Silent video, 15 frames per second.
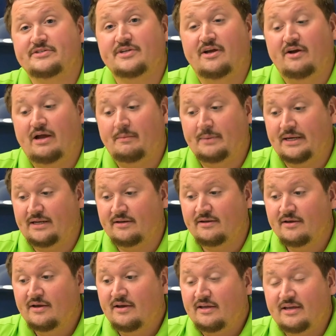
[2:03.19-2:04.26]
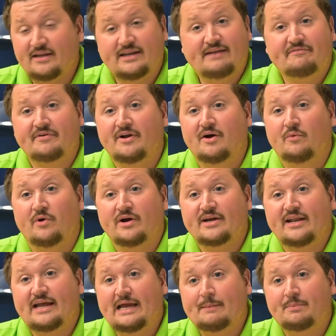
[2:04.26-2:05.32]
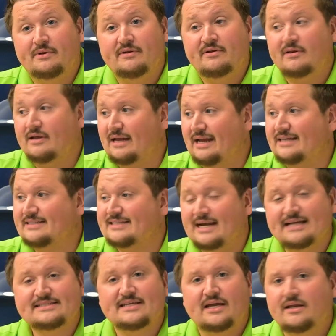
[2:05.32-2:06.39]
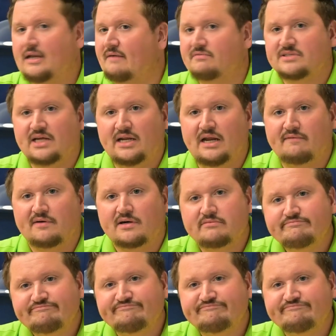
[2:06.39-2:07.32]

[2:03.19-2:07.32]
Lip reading: So, I mean, you never know what could happen. As I say, never say never.